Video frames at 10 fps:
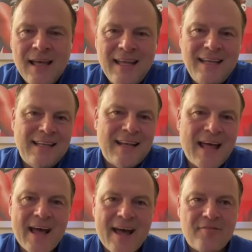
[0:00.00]
He didn't
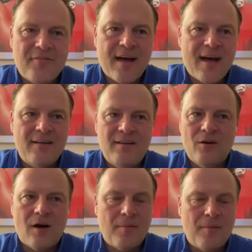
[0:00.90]
have that, you
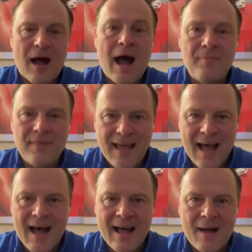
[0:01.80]
know, I'm I'm the
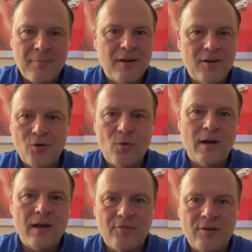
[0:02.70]
guy. I'm going to do
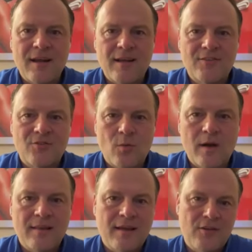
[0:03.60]
whatever it takes to
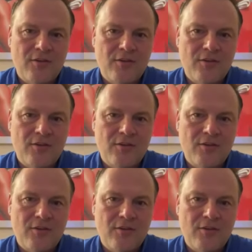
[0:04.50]
win like